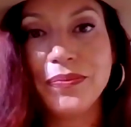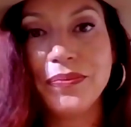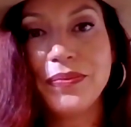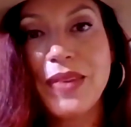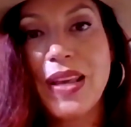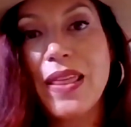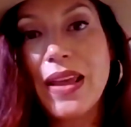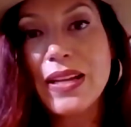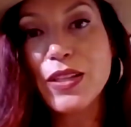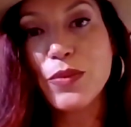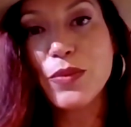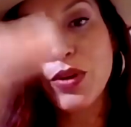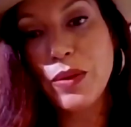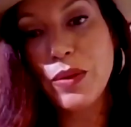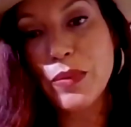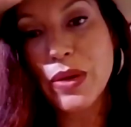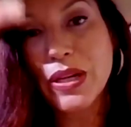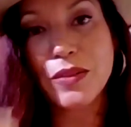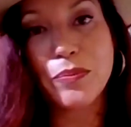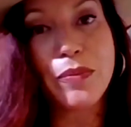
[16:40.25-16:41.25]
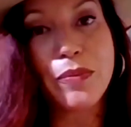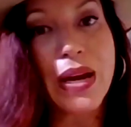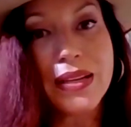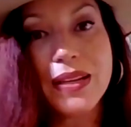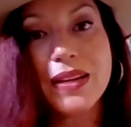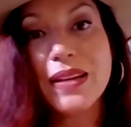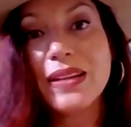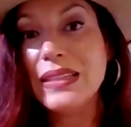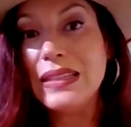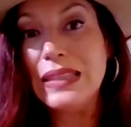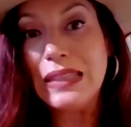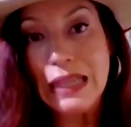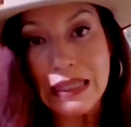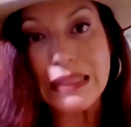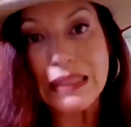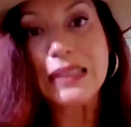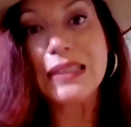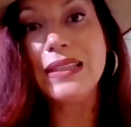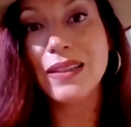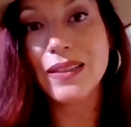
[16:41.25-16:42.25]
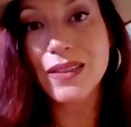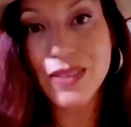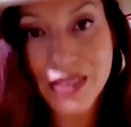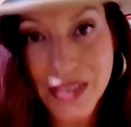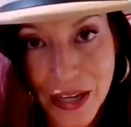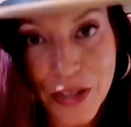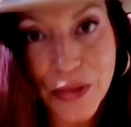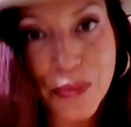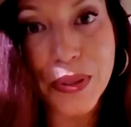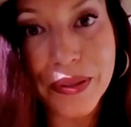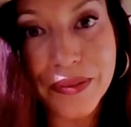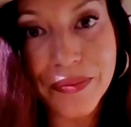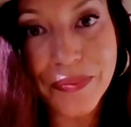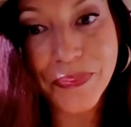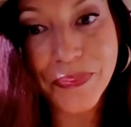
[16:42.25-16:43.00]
And that's pretty much my daily schedule.